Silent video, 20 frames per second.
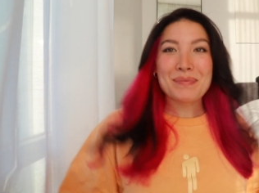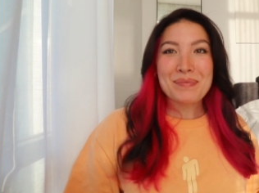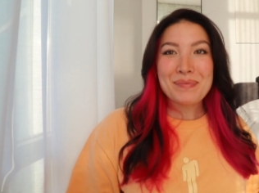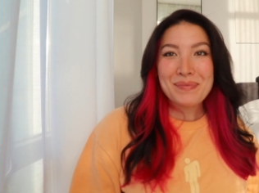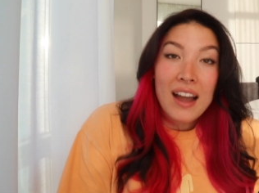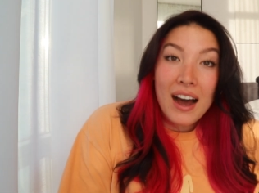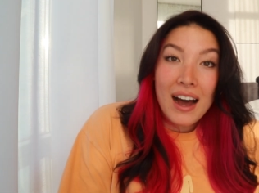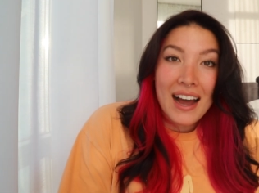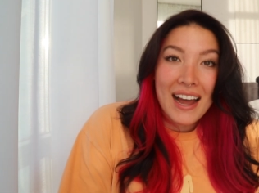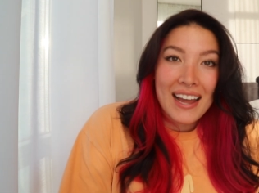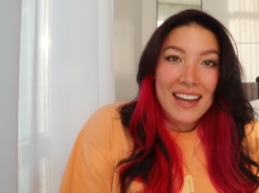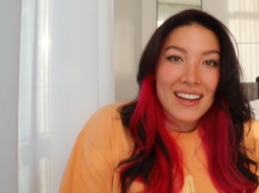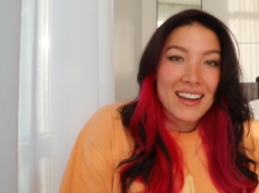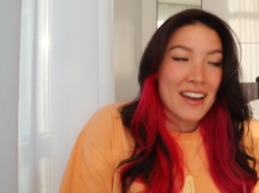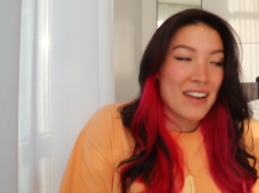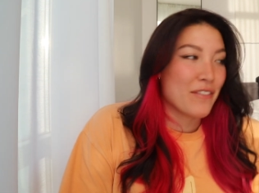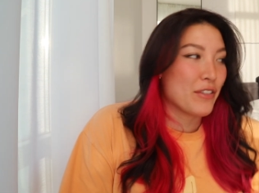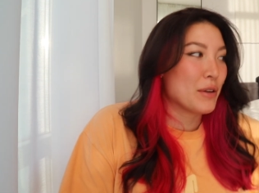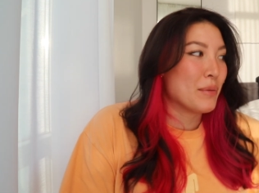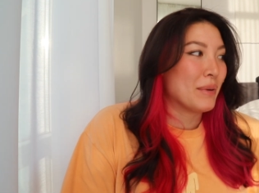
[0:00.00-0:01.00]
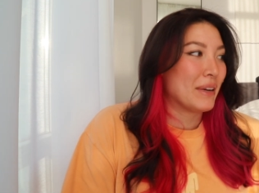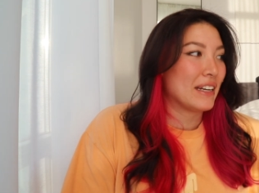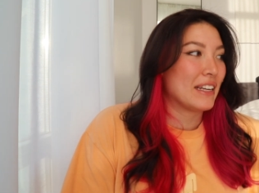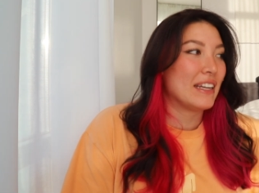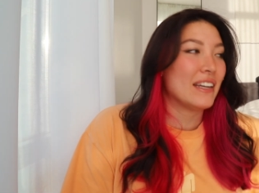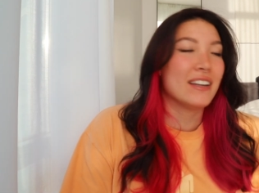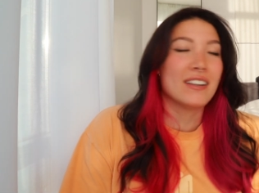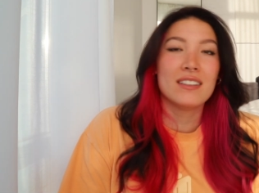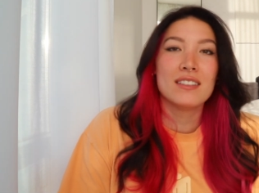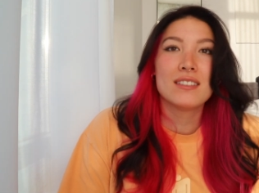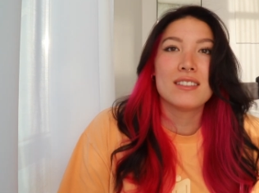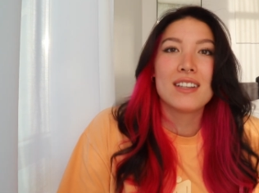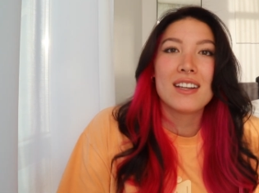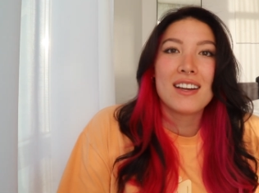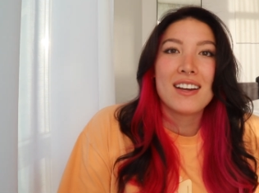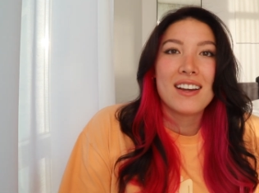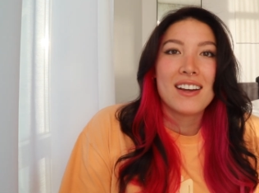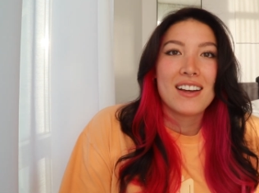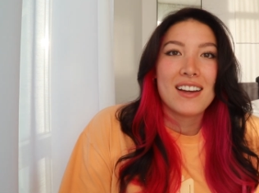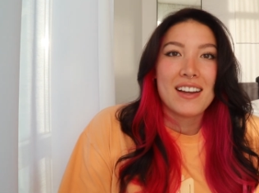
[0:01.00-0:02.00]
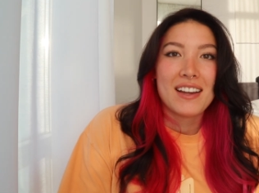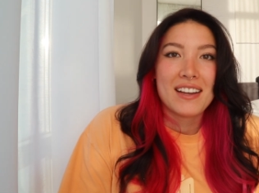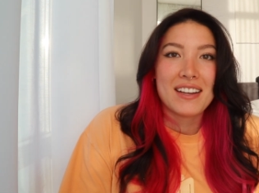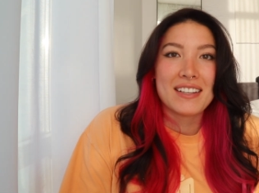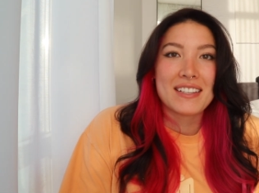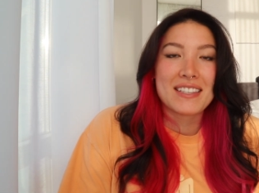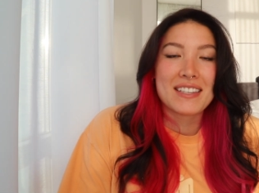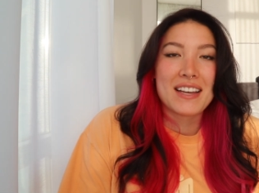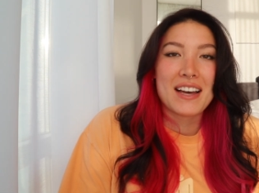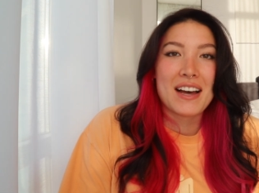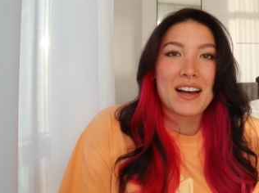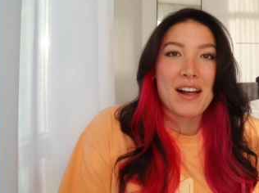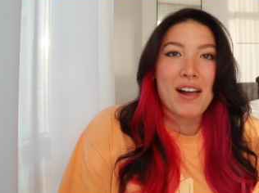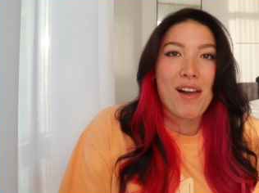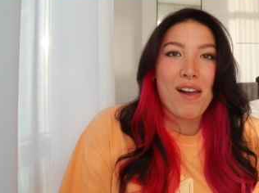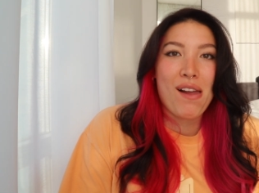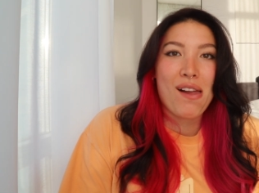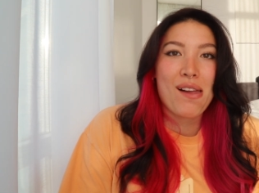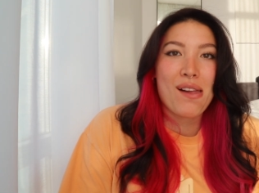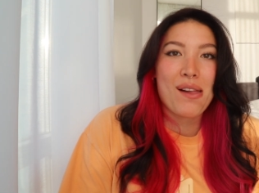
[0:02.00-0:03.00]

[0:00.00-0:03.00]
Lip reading: Hi, everybody. It's trying